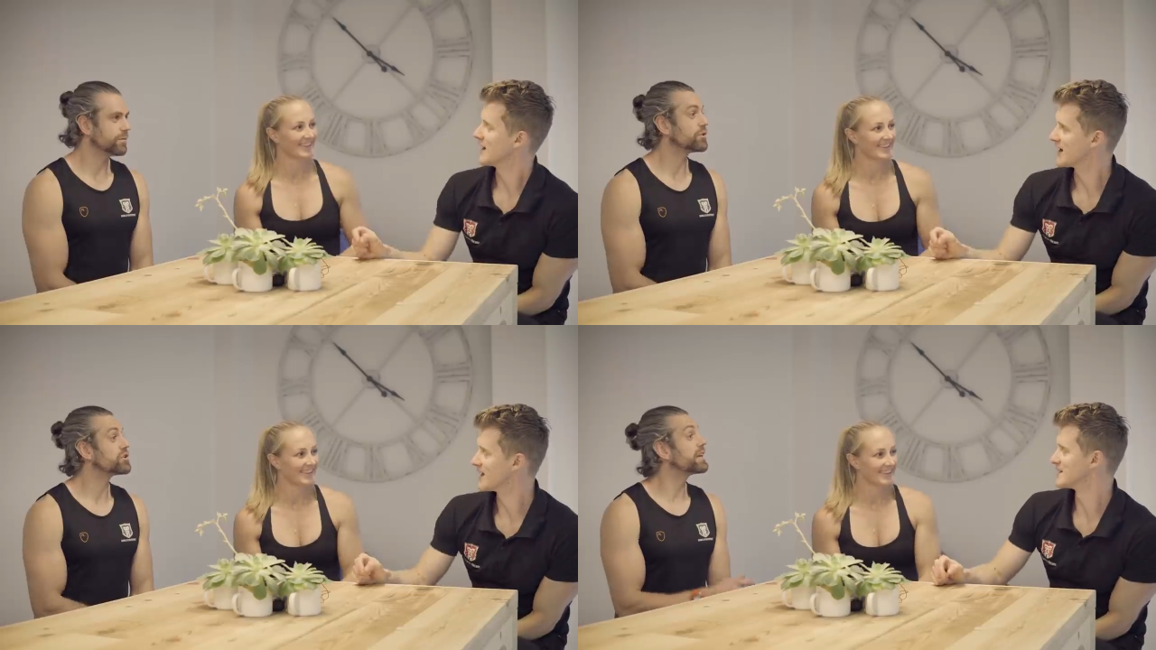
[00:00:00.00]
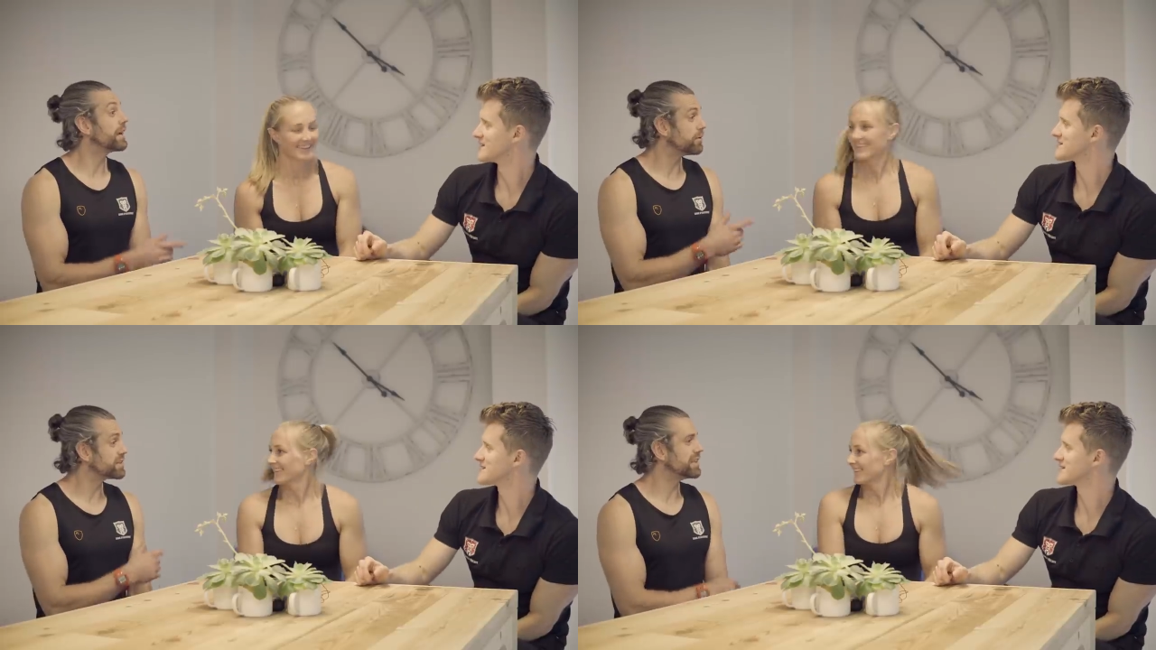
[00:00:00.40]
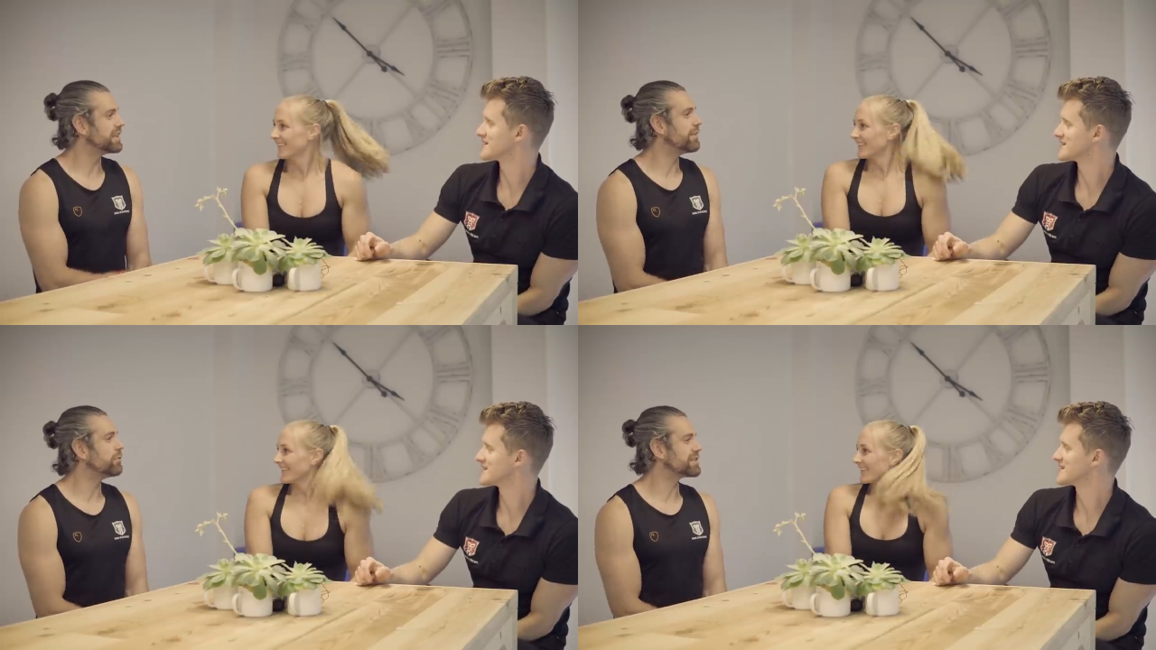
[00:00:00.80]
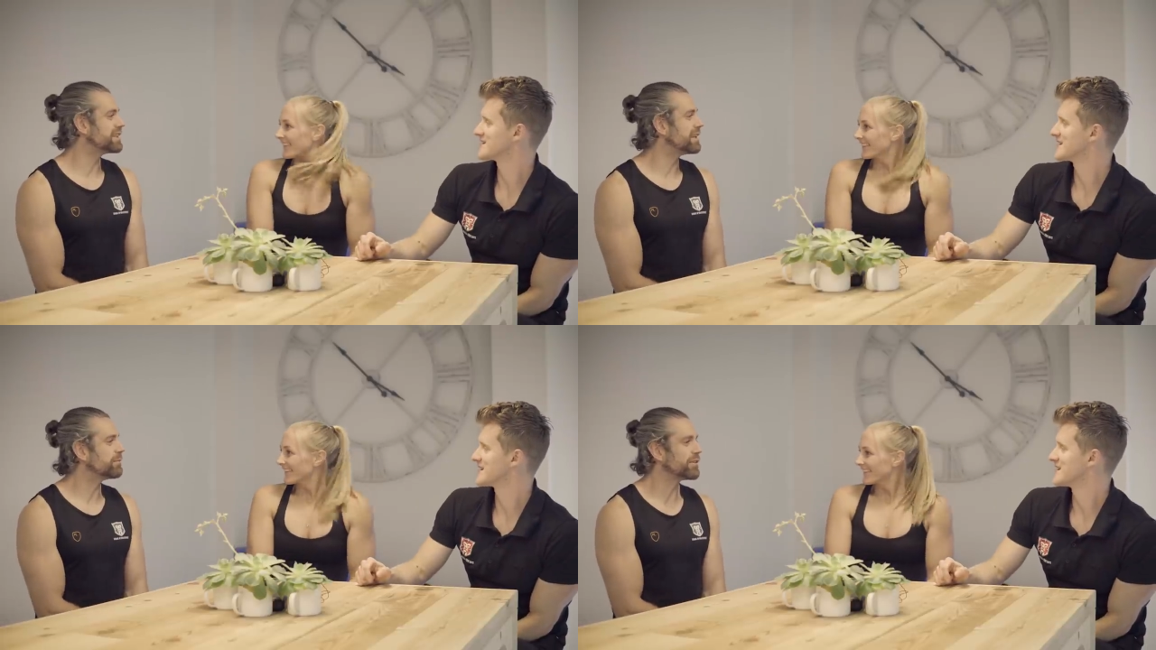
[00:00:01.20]
Speaker 1: What's your, yeah, what's in
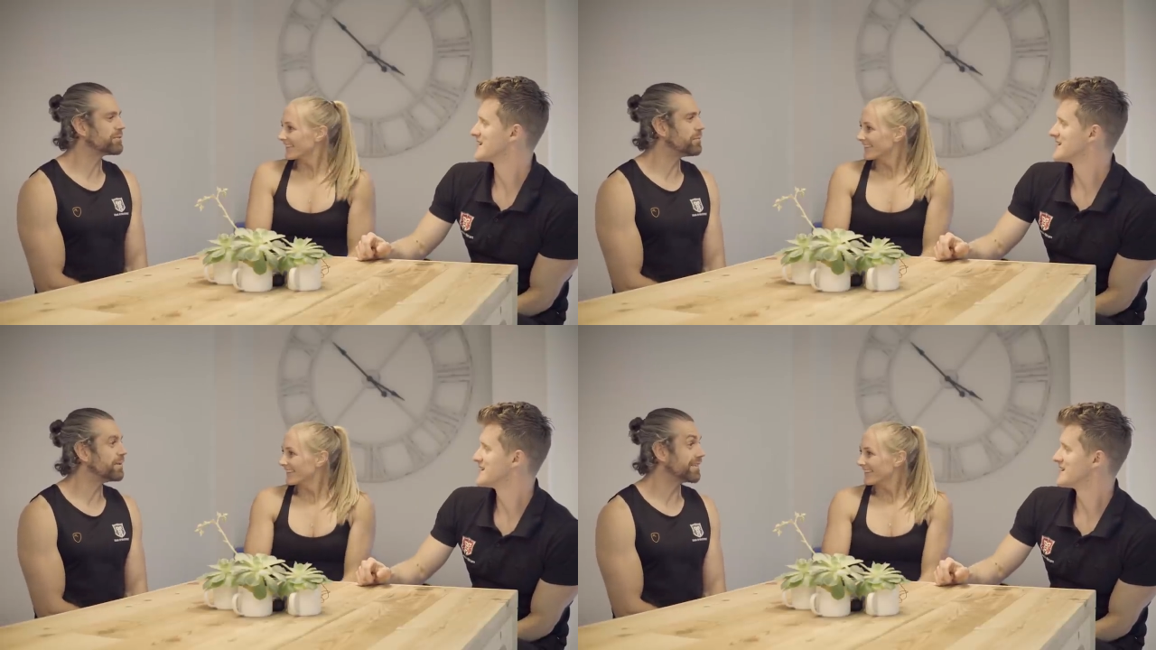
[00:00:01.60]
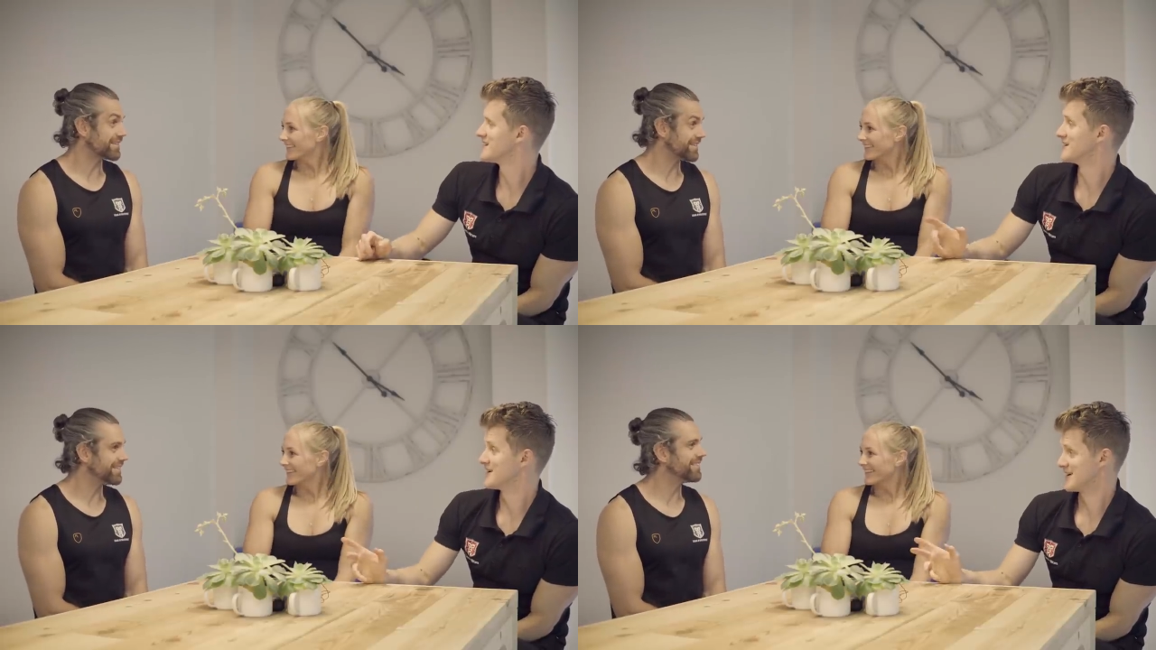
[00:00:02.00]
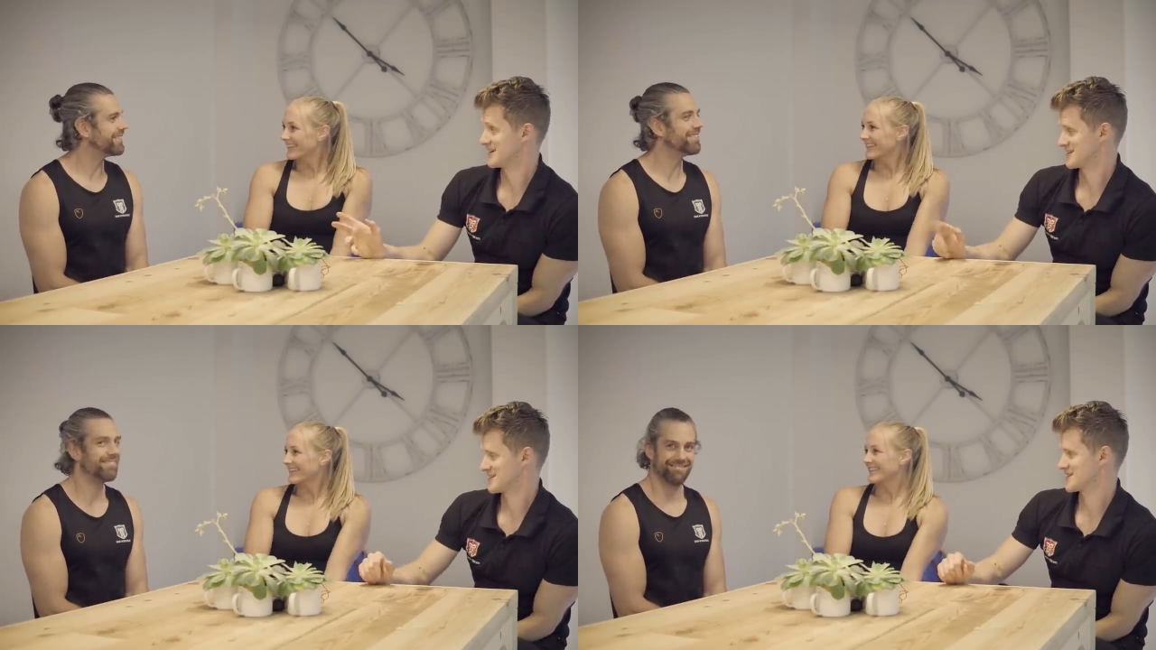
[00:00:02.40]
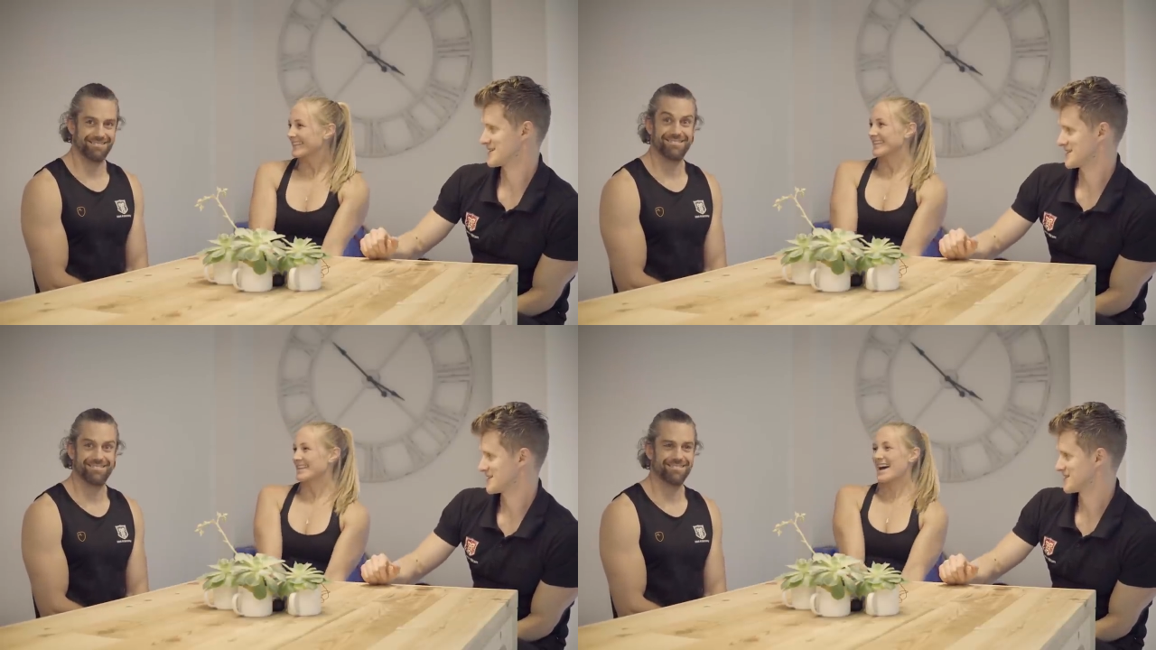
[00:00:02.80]
what's in the impossible box?
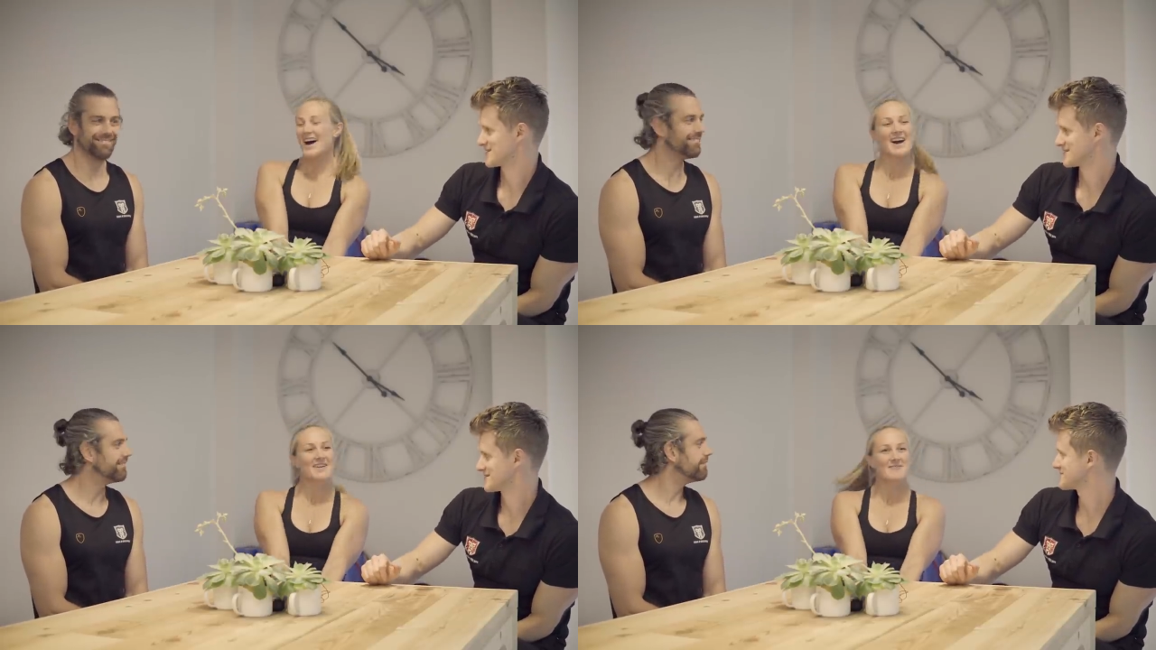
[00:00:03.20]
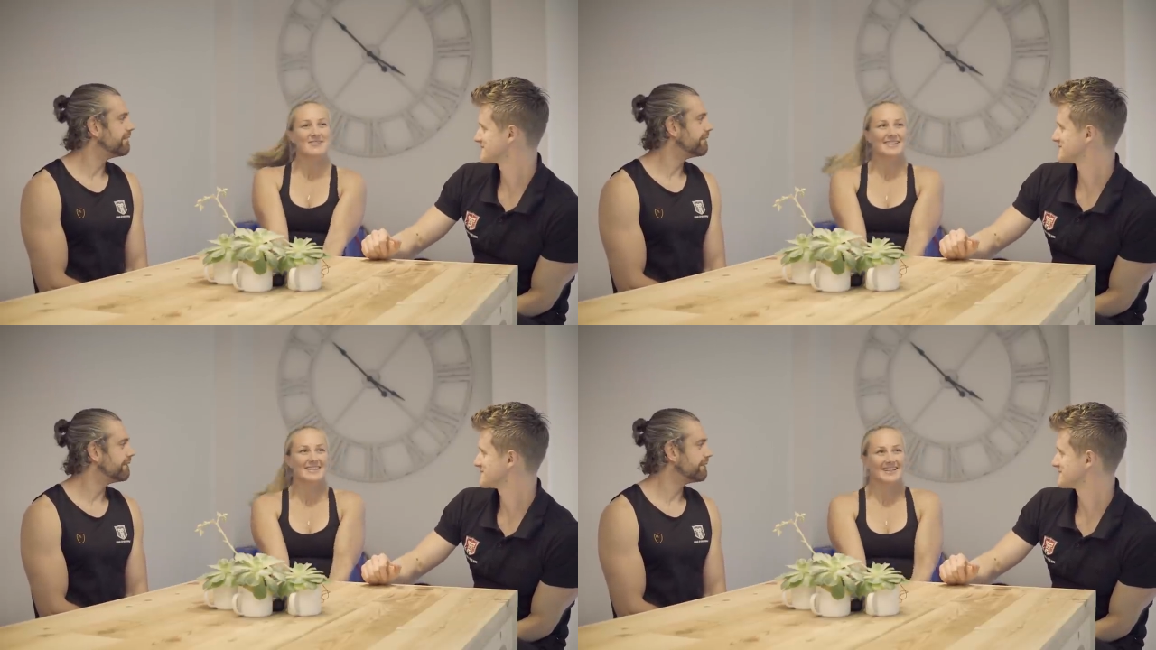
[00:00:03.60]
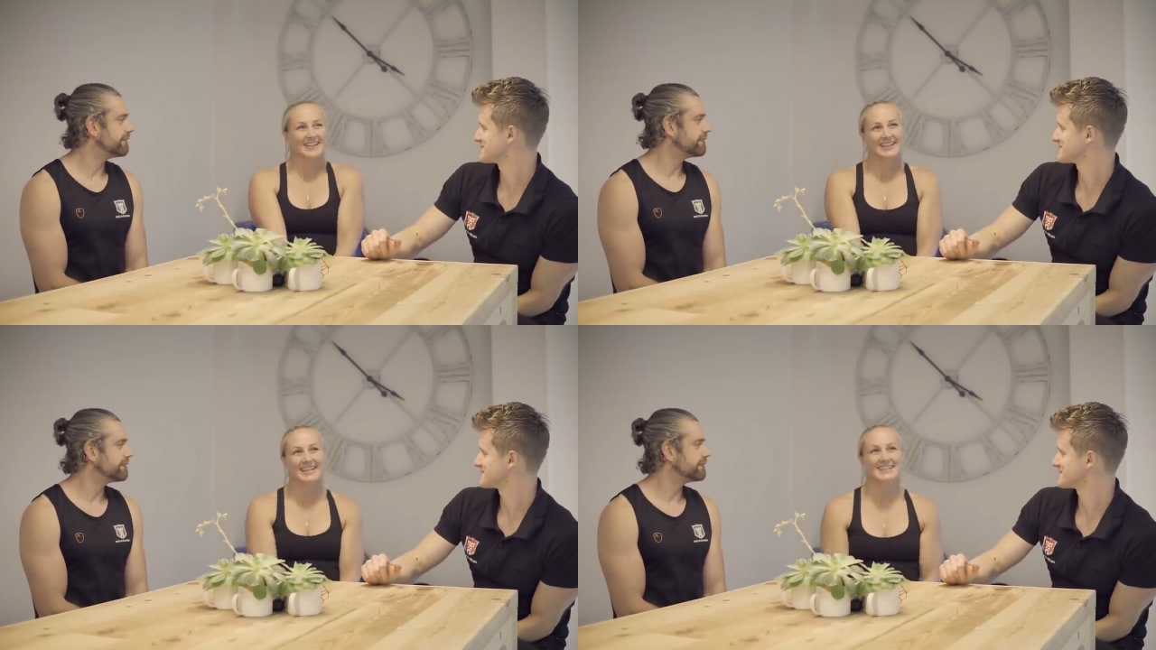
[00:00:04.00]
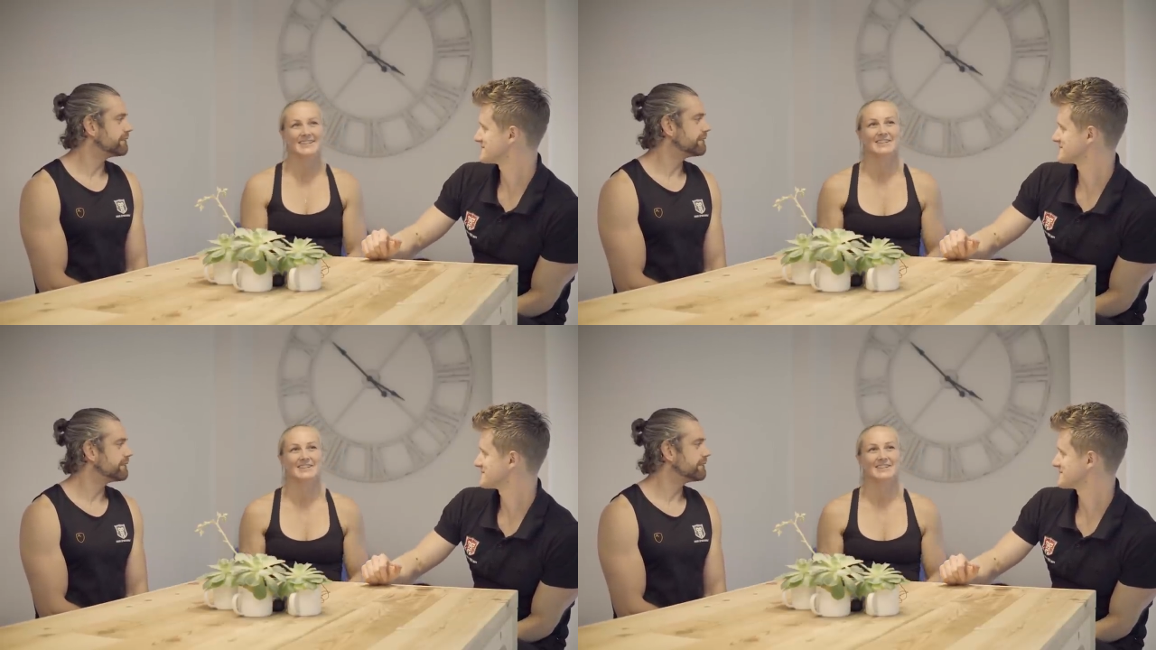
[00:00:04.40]
Yes.
Speaker 2: I want to